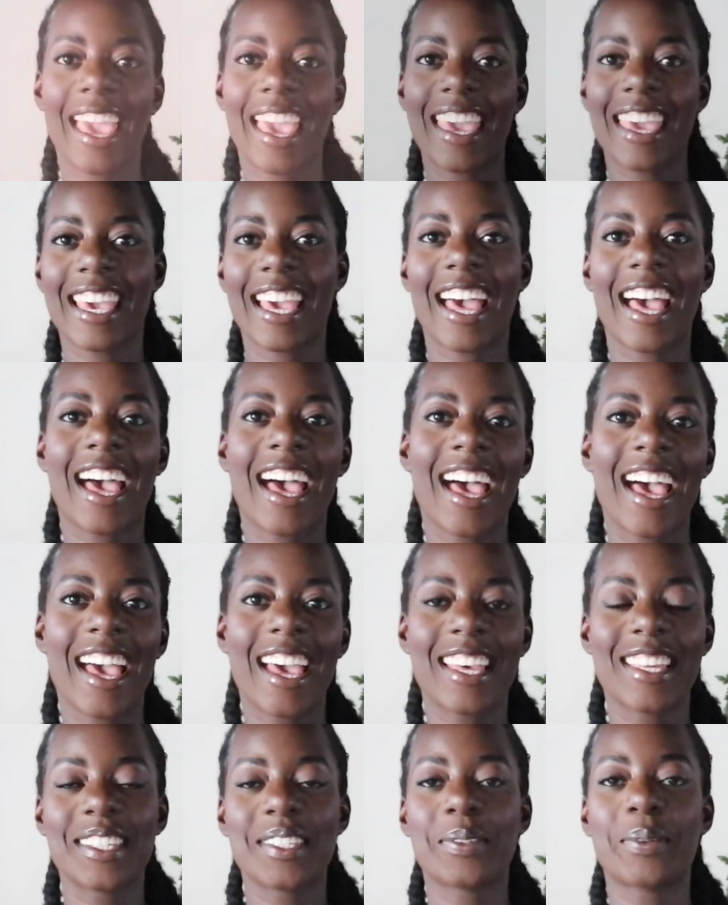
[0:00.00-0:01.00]
Hey
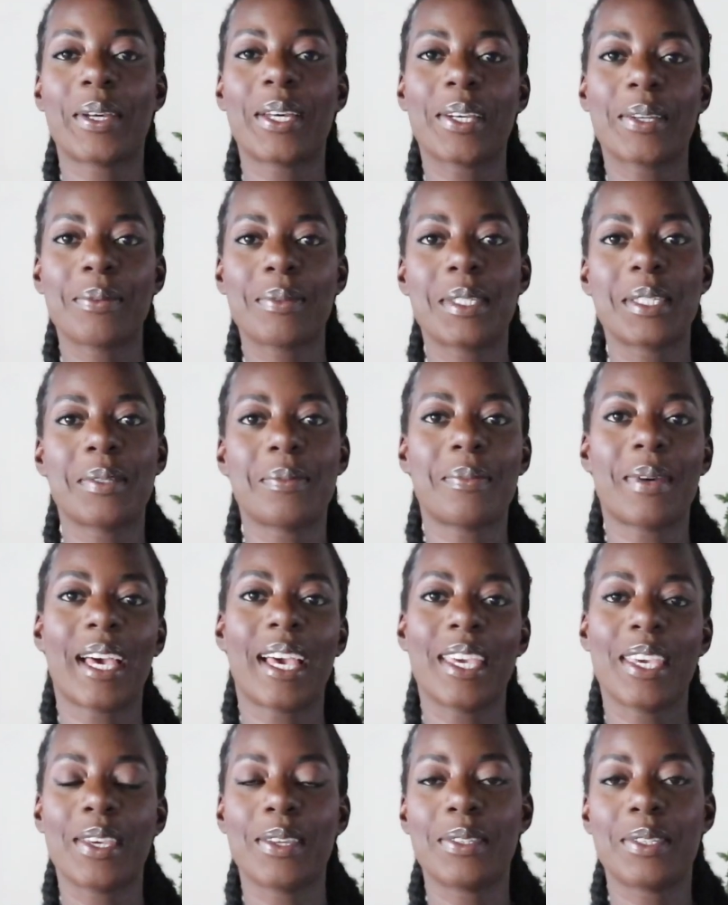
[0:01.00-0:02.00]
guys, welcome to
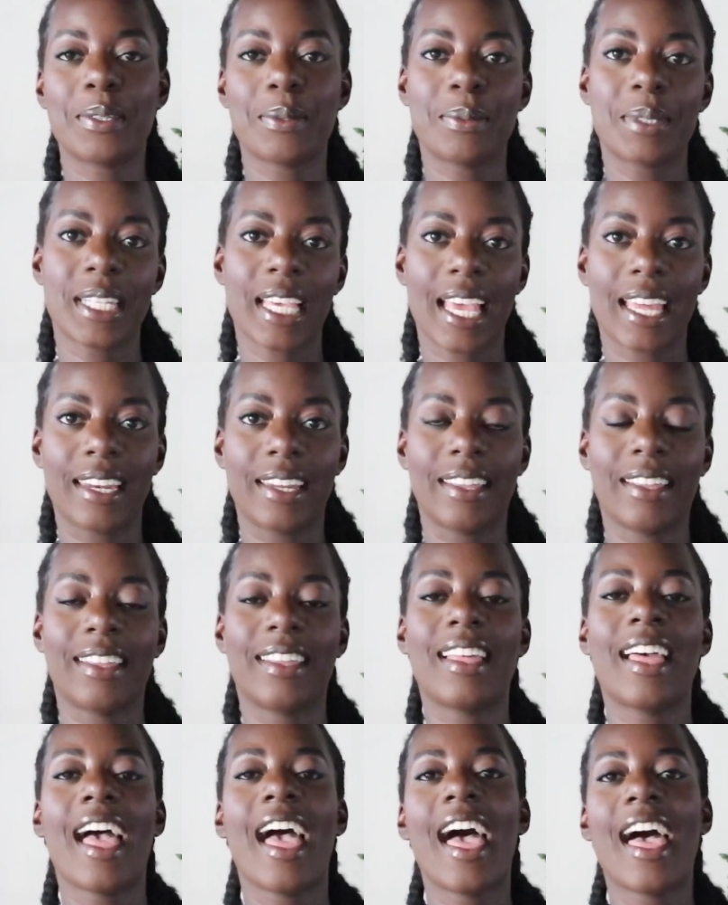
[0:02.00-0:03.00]
my YouTube
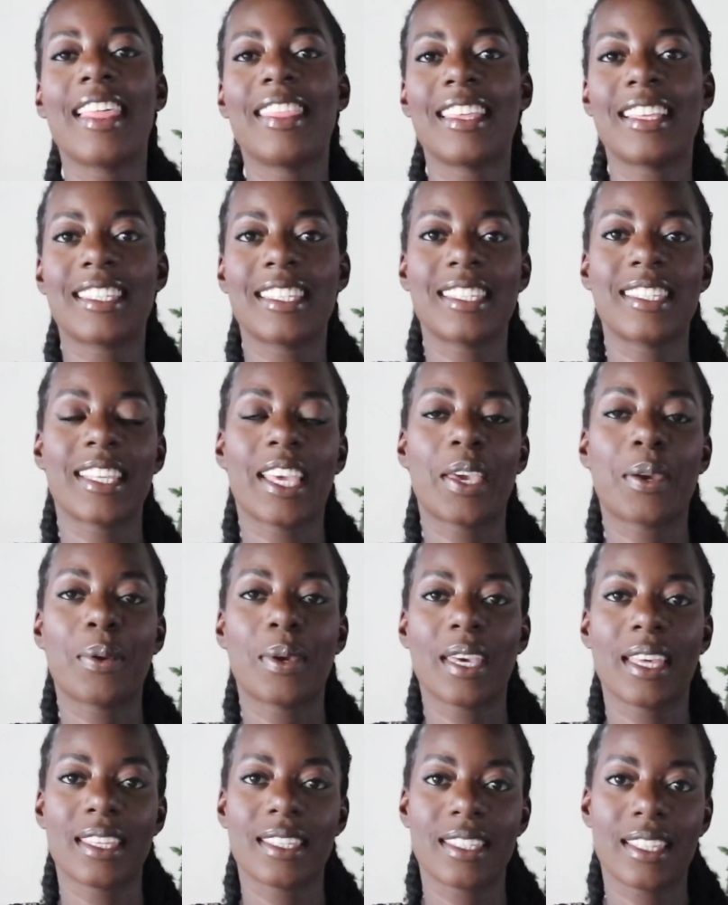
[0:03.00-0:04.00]
channel. This is
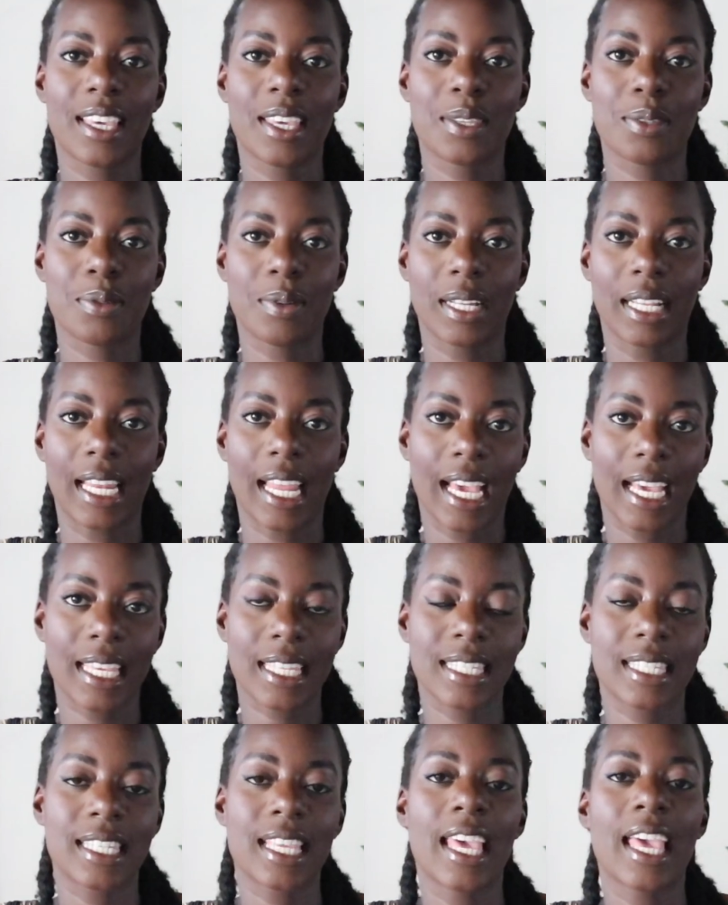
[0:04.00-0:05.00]
Akia Says
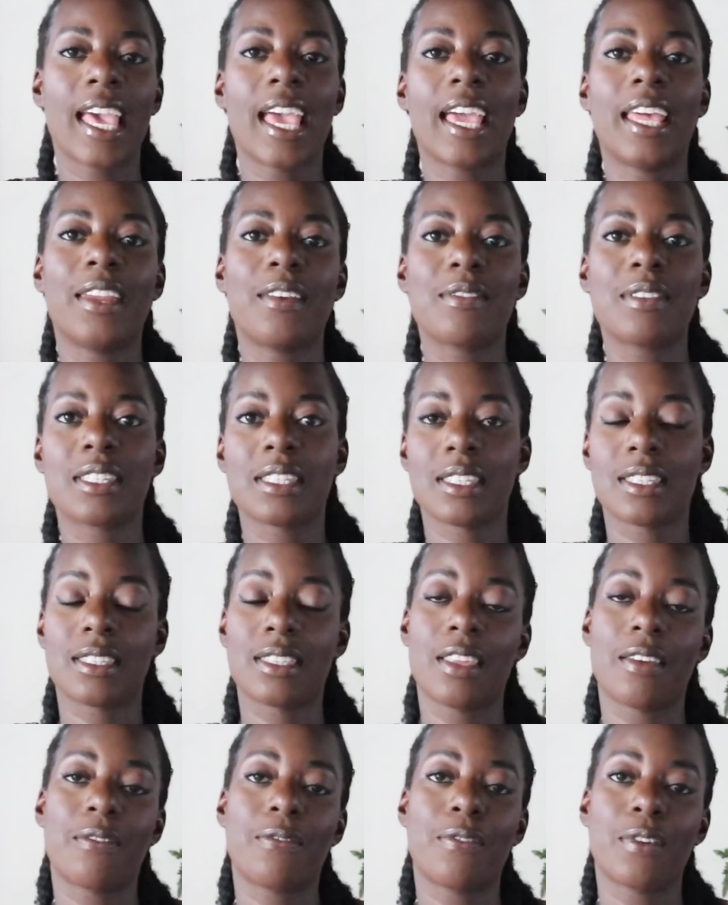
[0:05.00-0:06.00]
Relax. And if this is
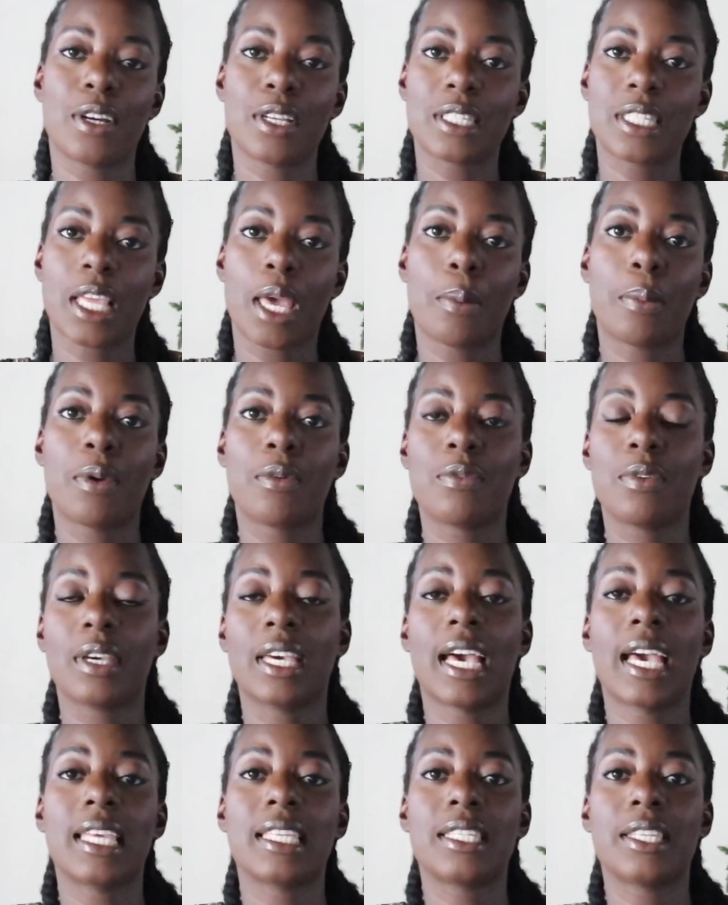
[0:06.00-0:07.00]
the first time of you
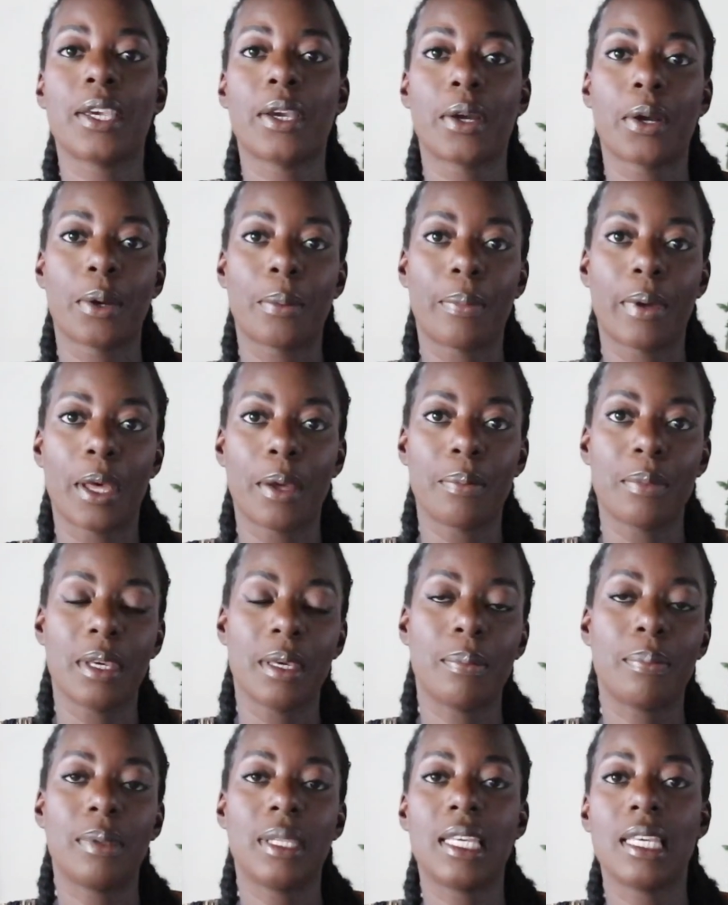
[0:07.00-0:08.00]
guys hearing about
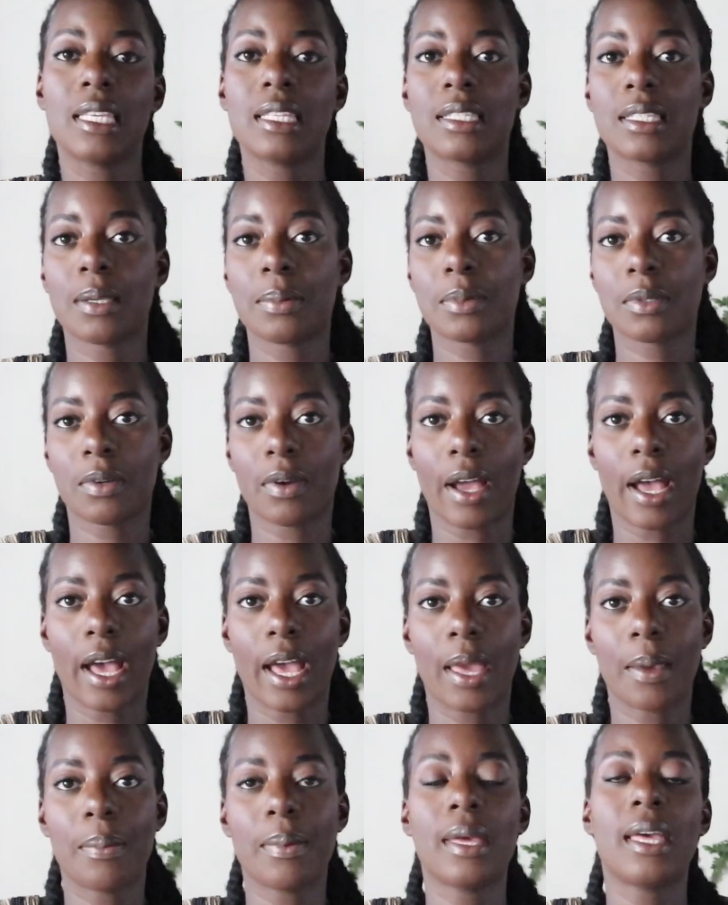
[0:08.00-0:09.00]
me, please
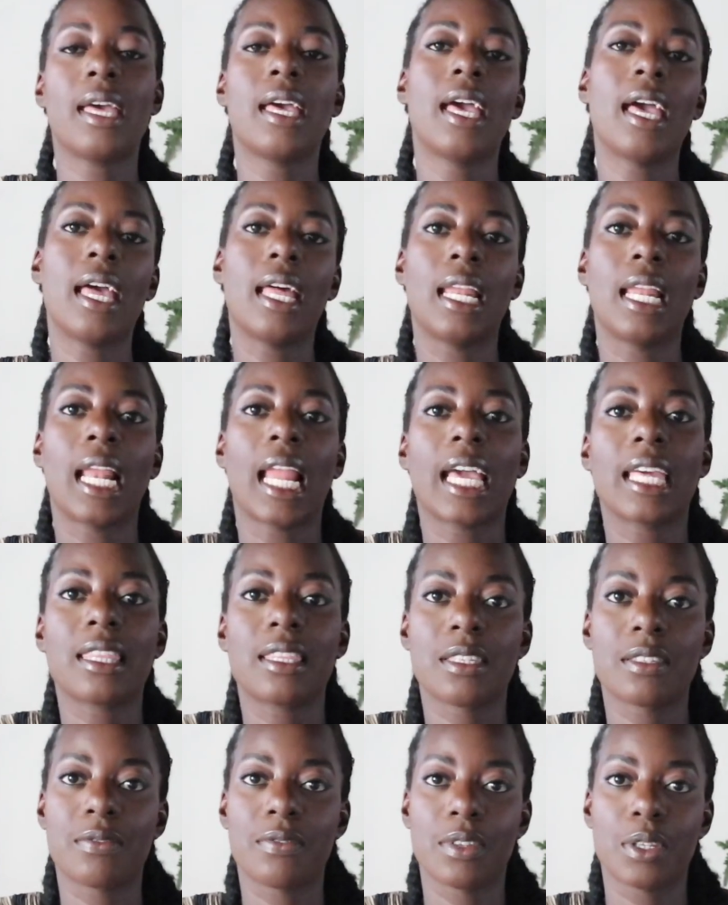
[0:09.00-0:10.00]
subscribe and like
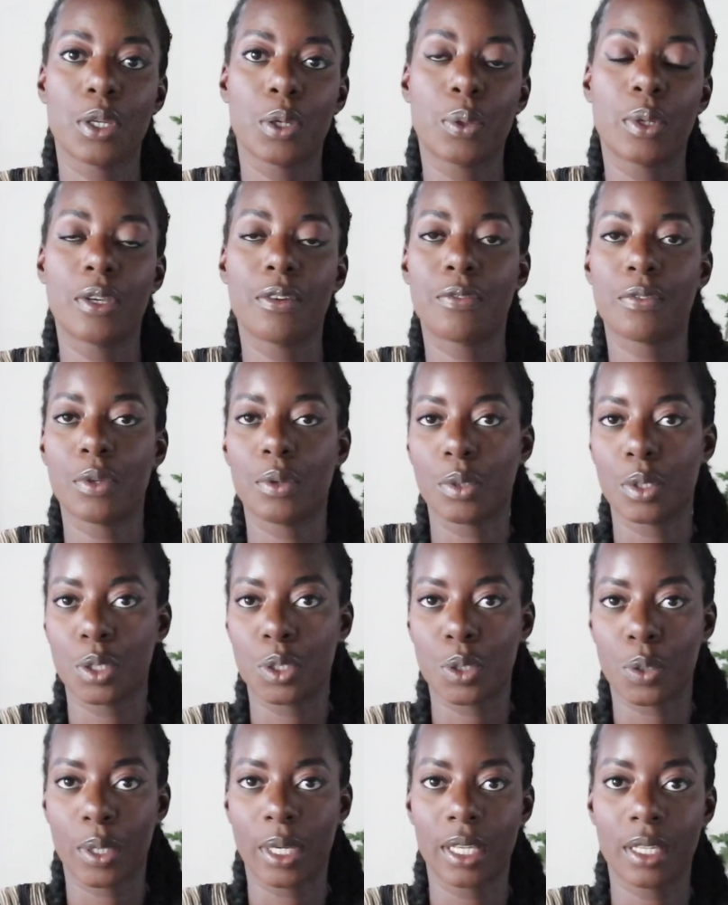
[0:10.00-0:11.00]
this video if you
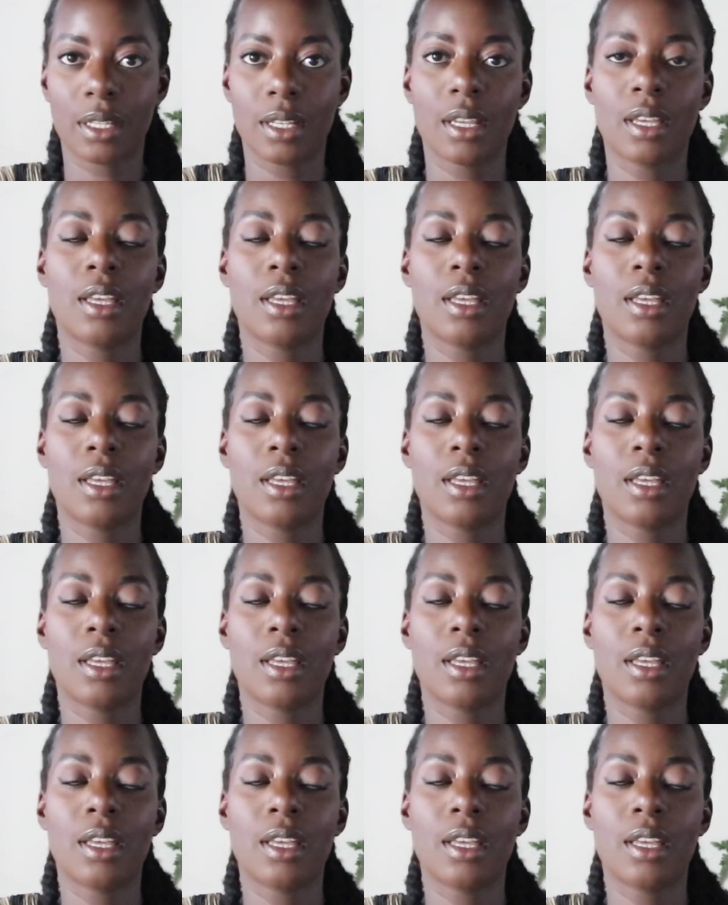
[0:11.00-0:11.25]
enjoy it.